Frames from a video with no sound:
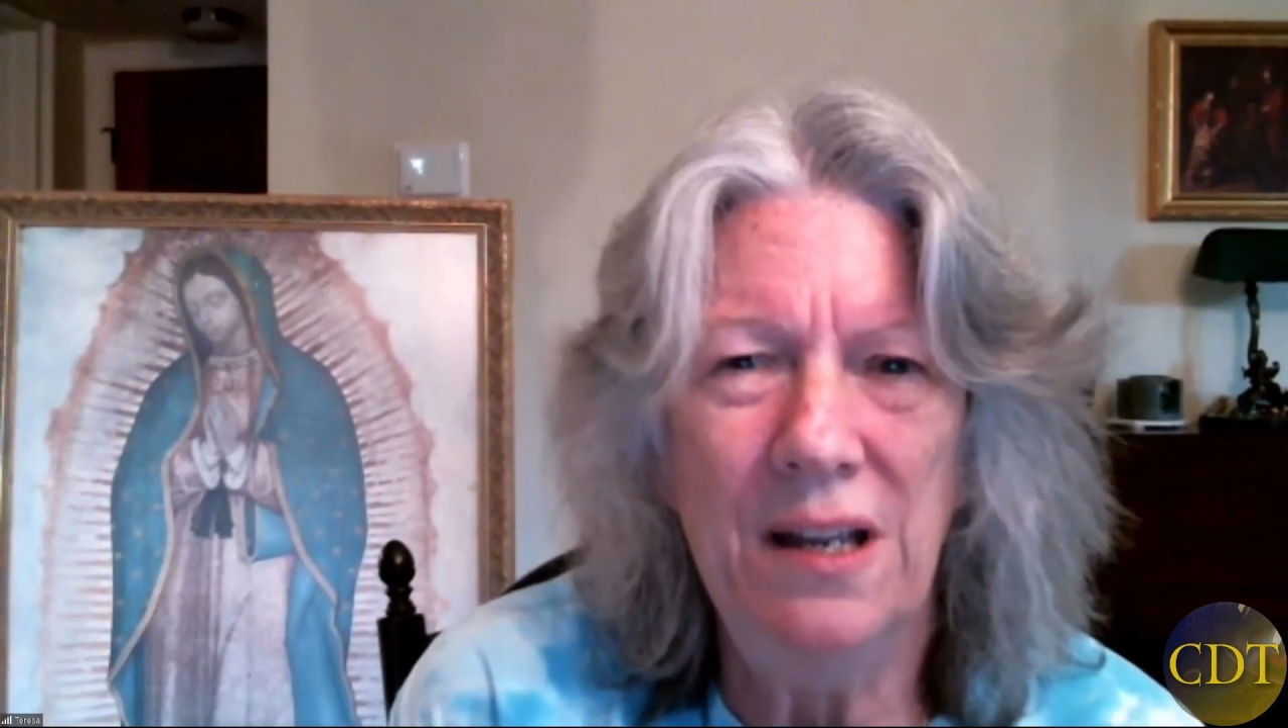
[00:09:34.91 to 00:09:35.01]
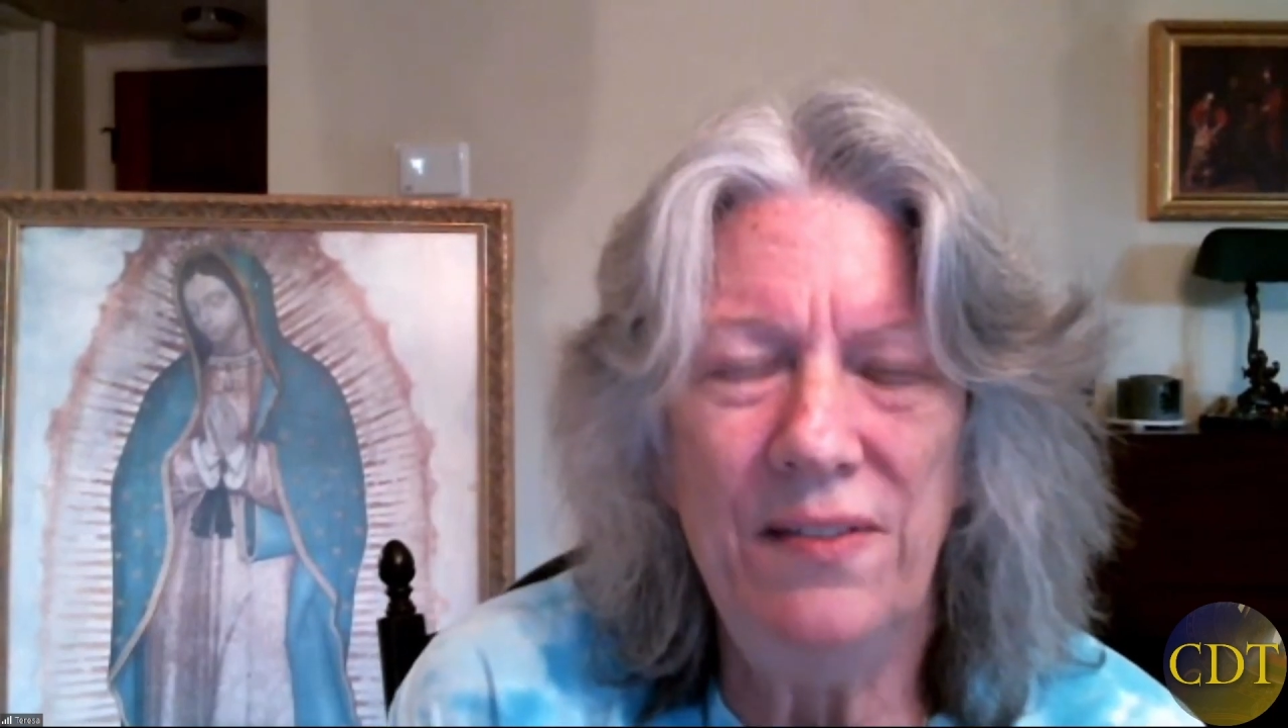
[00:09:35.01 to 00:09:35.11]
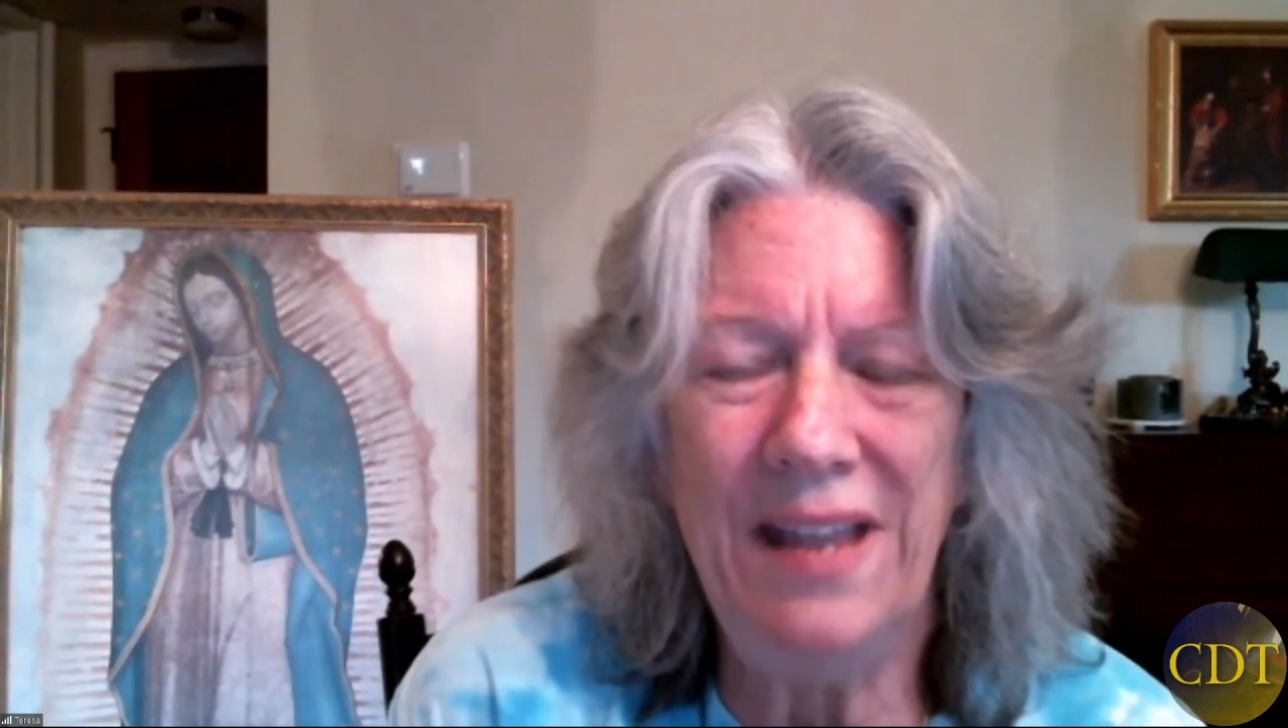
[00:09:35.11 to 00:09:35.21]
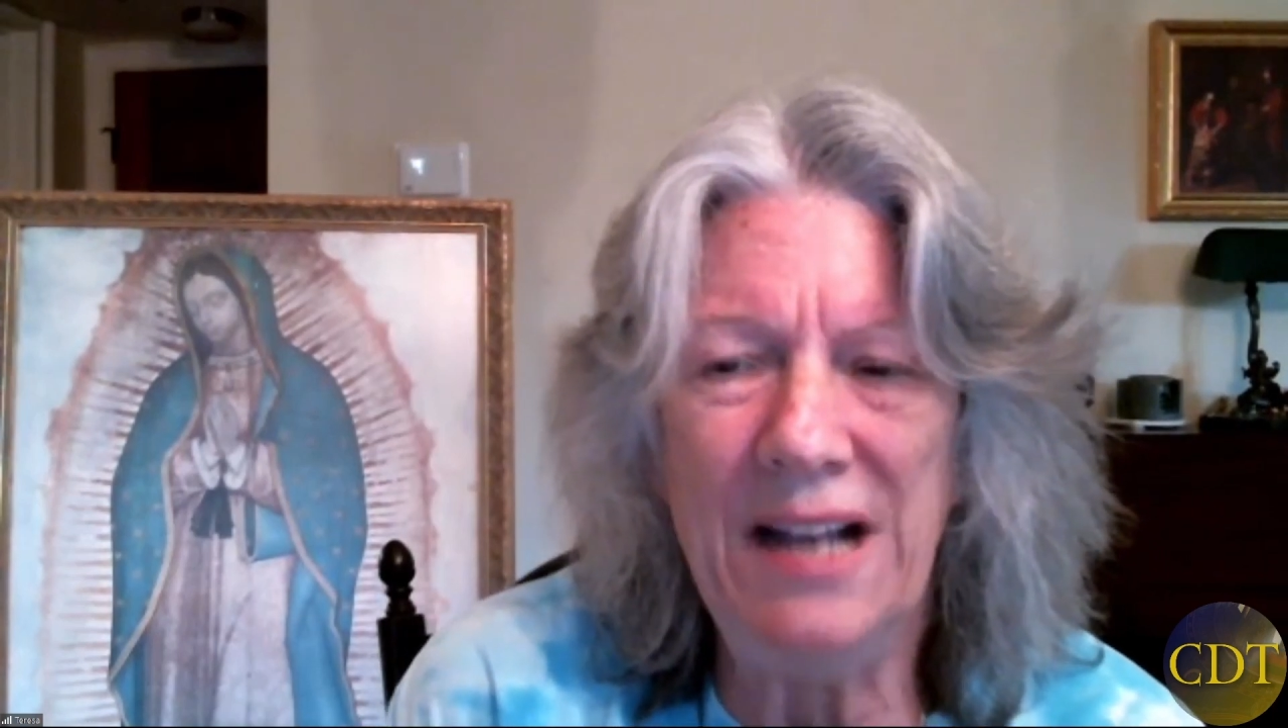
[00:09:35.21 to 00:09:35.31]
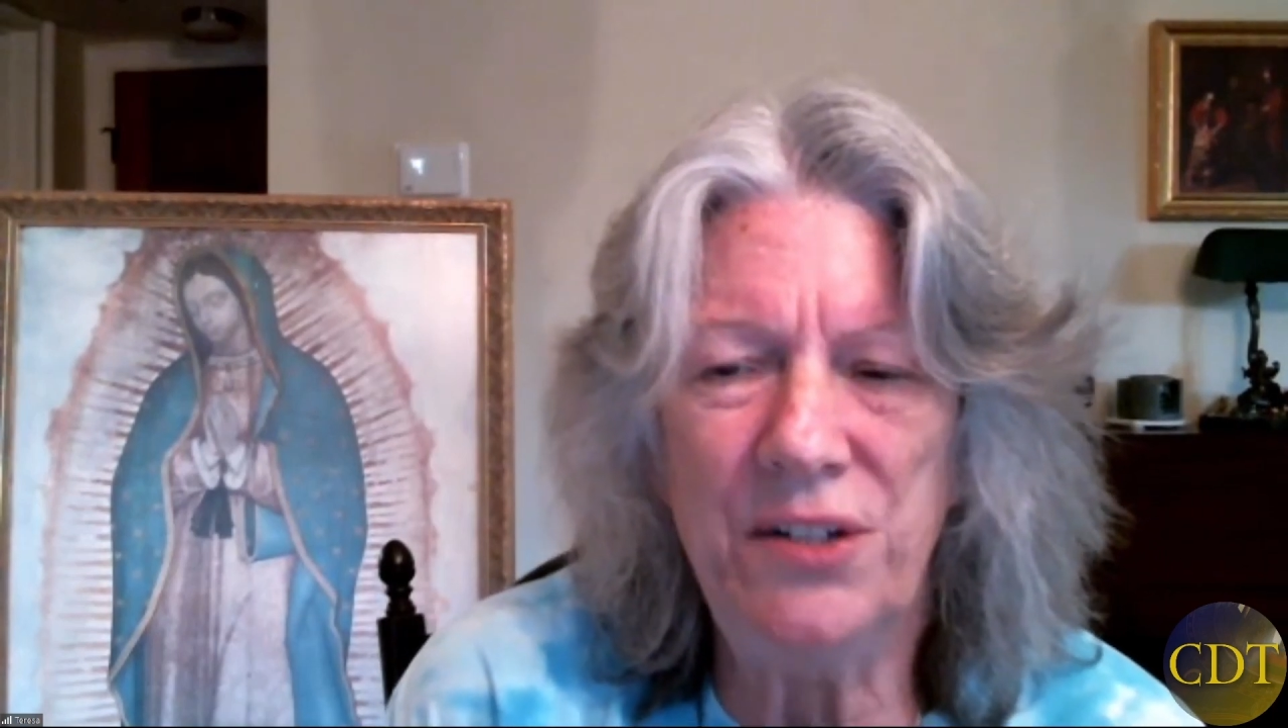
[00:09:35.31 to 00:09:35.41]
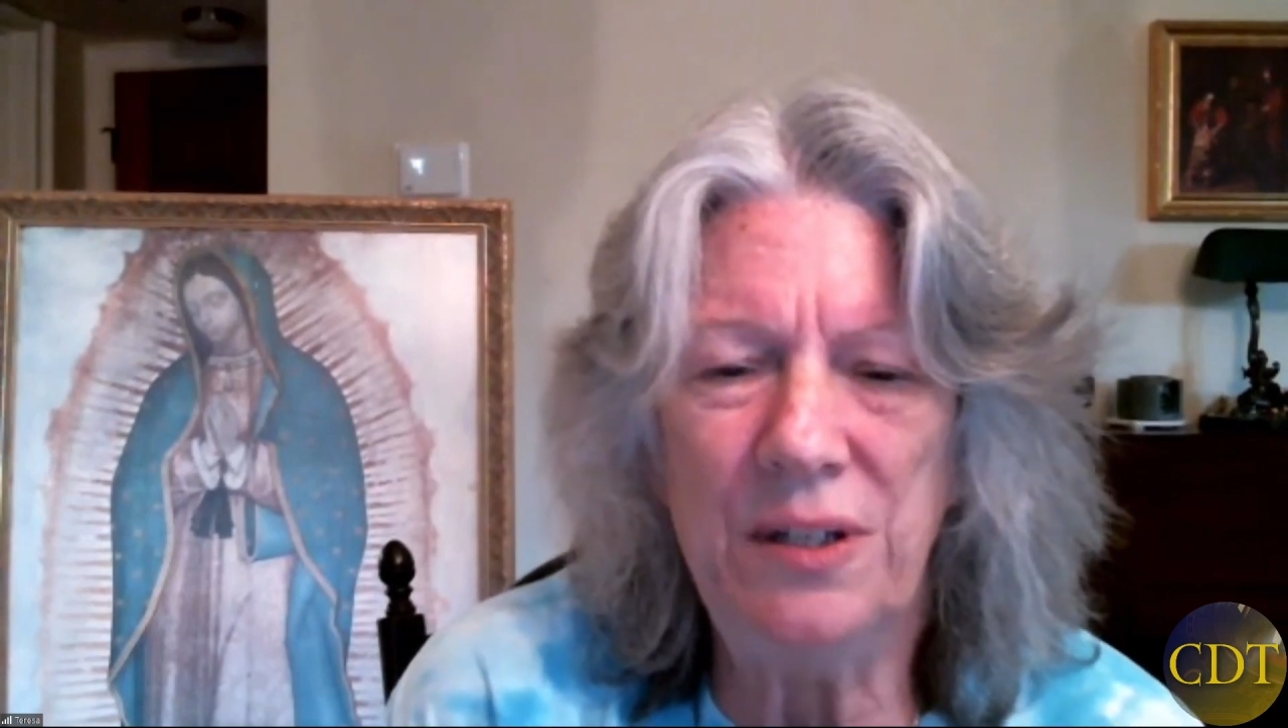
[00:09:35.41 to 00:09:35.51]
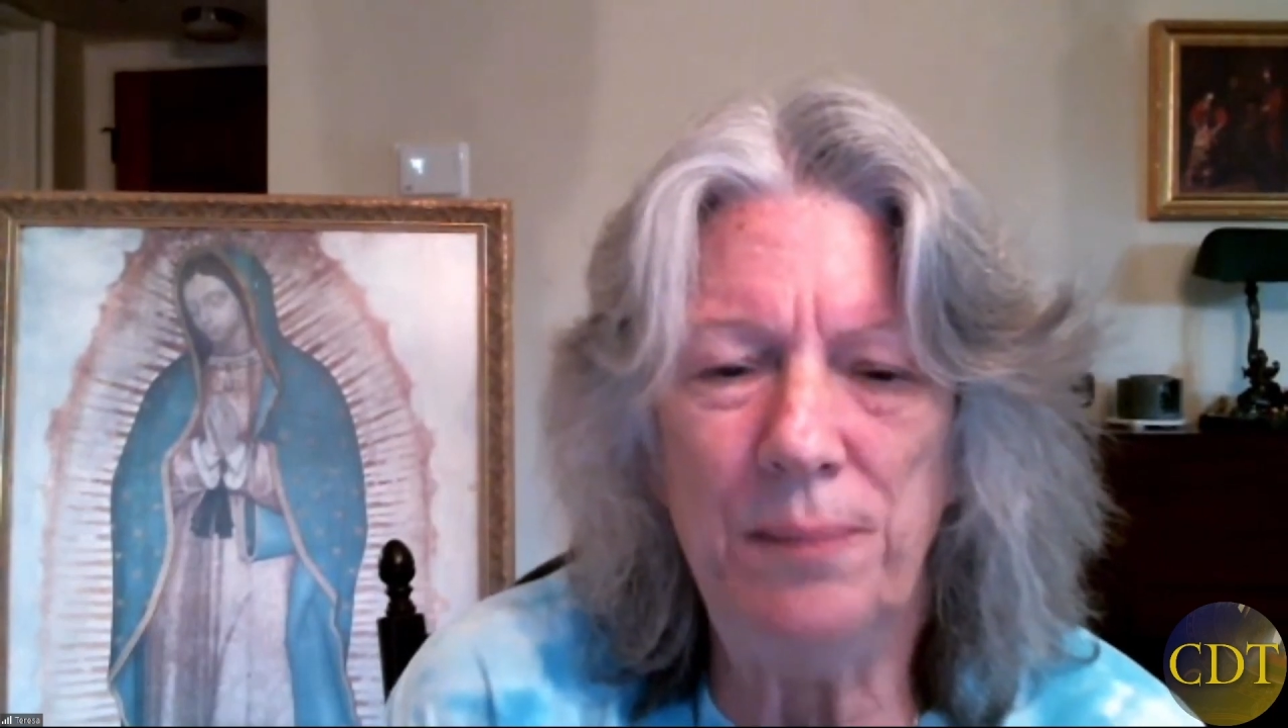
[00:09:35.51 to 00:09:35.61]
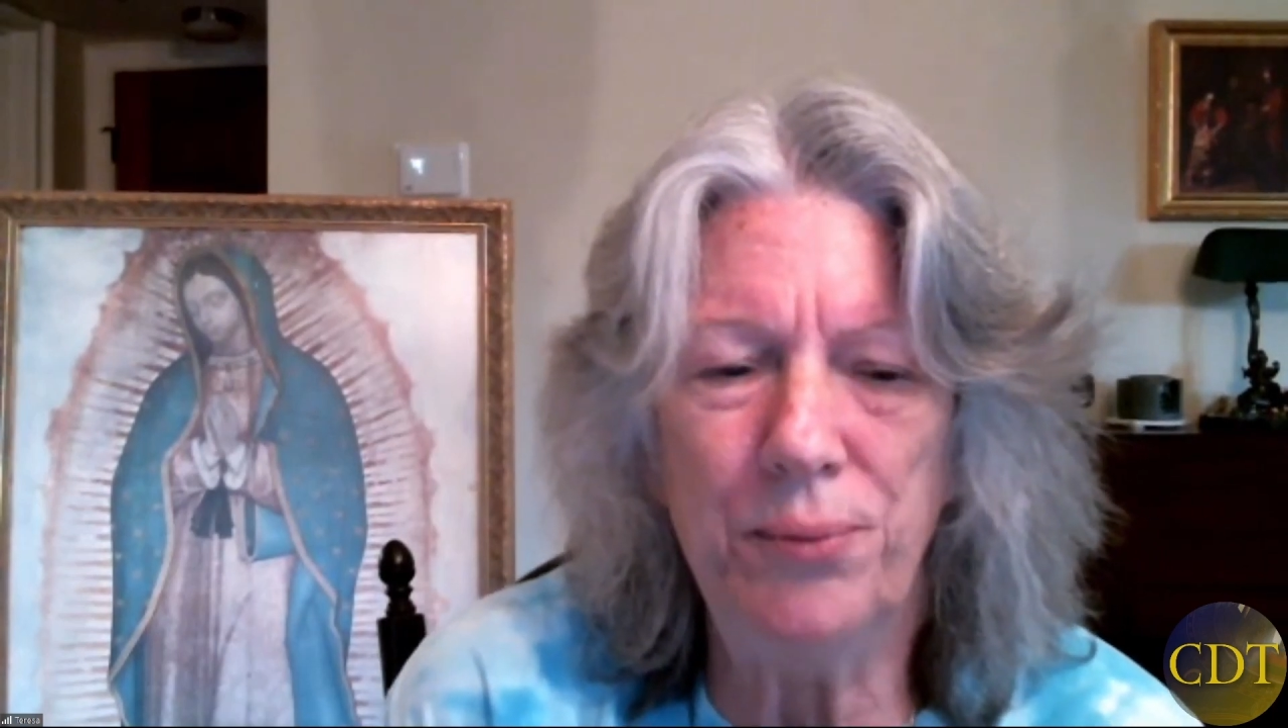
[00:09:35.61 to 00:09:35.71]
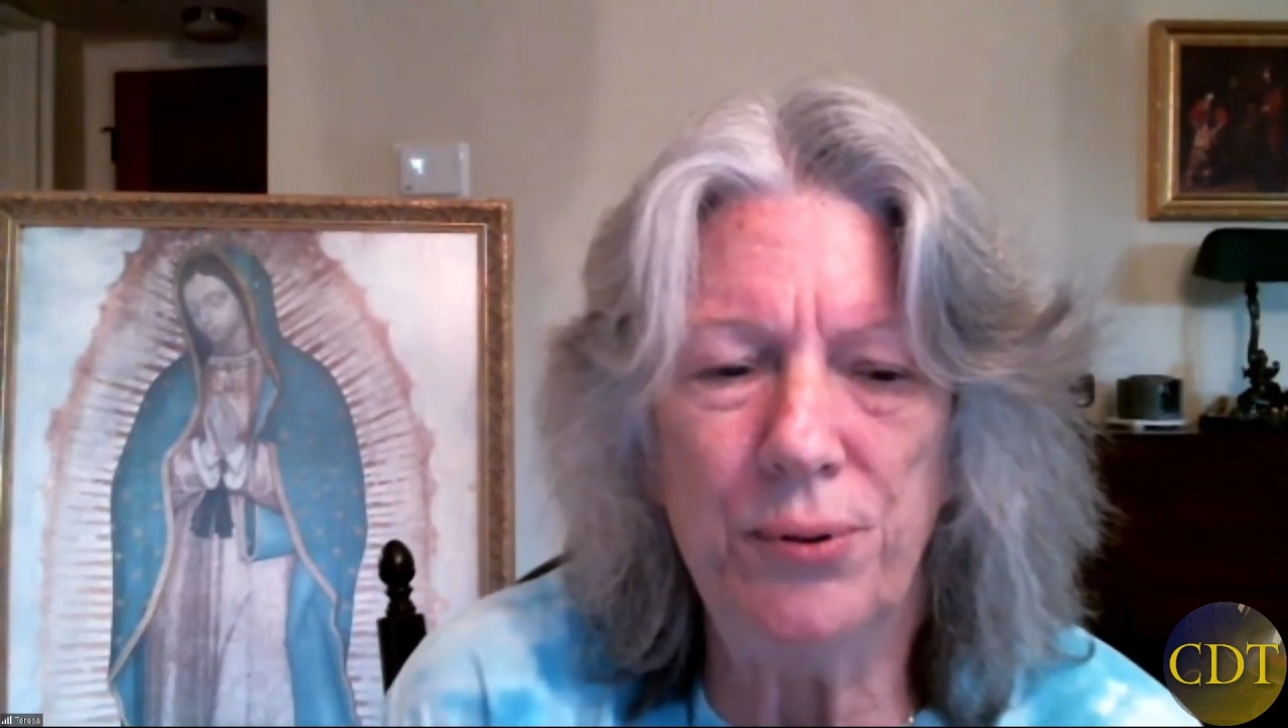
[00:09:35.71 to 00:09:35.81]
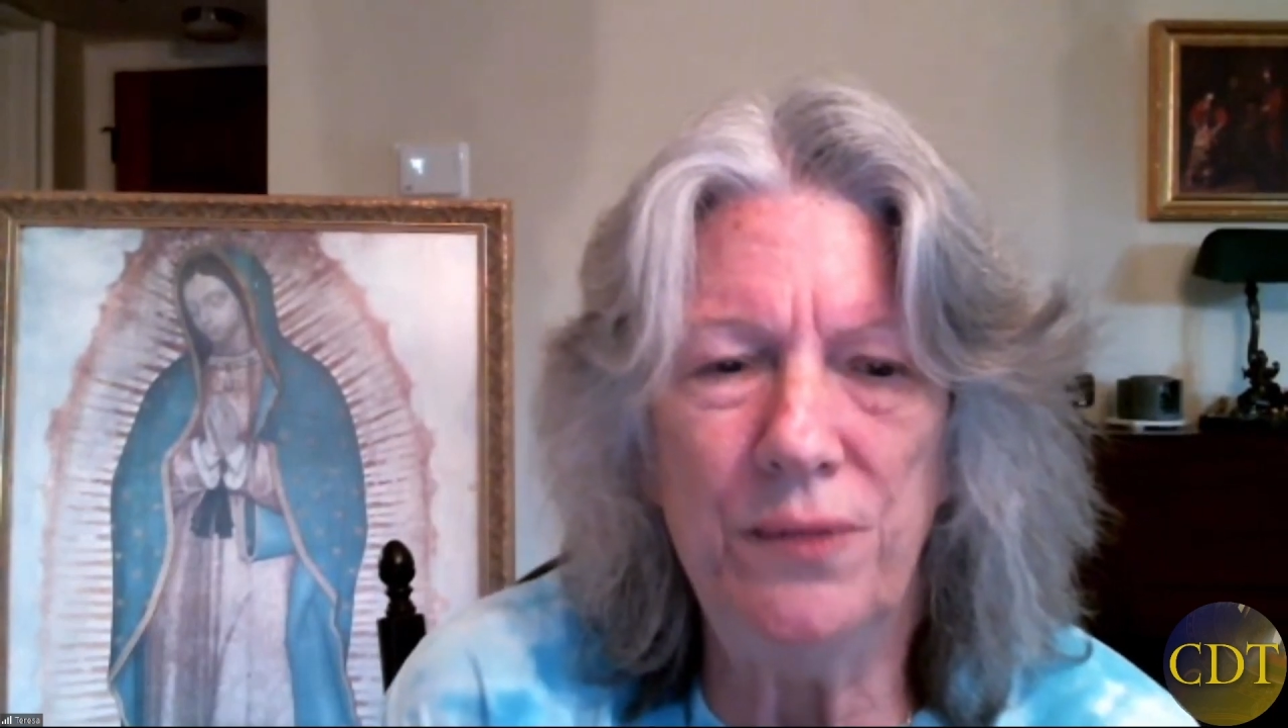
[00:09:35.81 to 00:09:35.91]
they actually
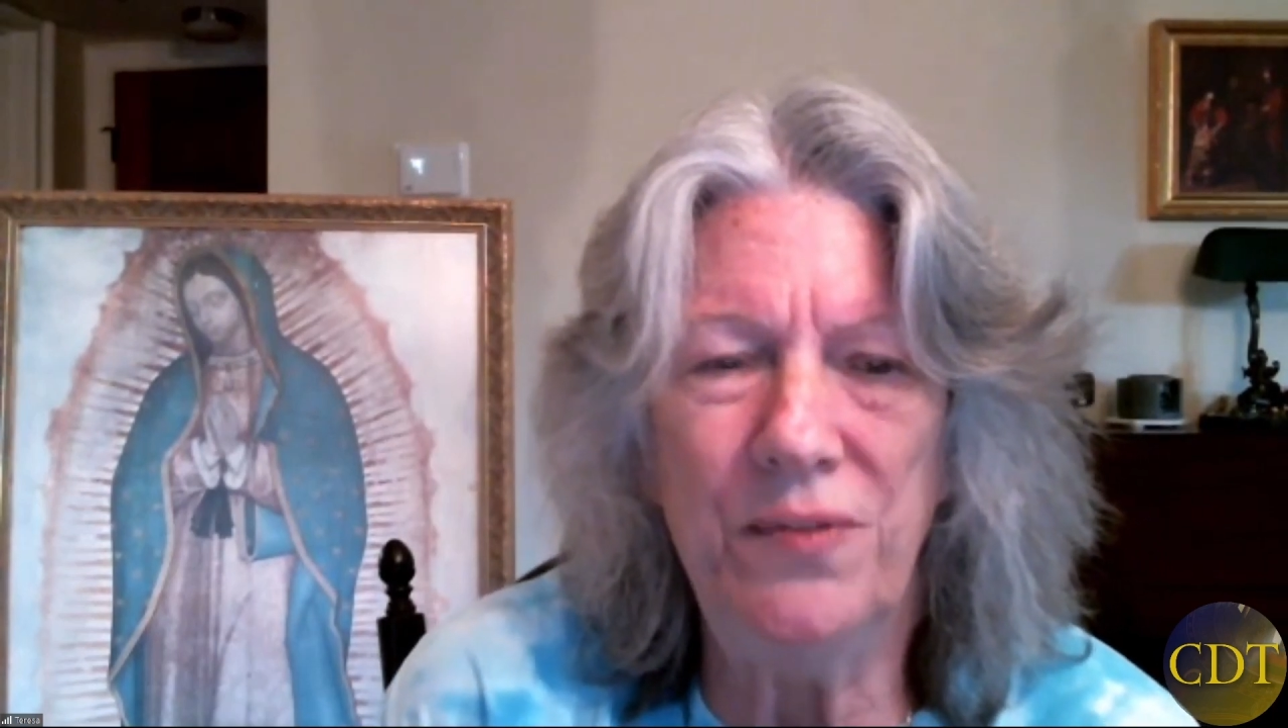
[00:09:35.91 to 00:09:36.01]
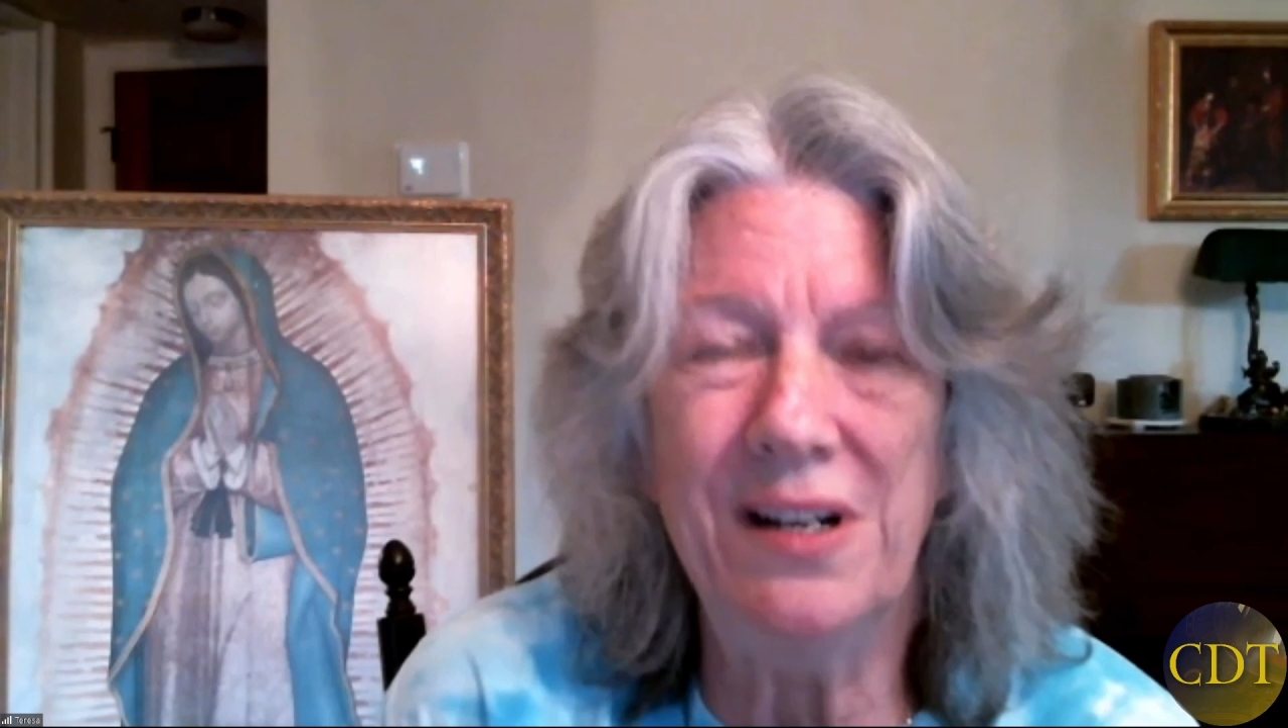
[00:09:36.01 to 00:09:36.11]
approved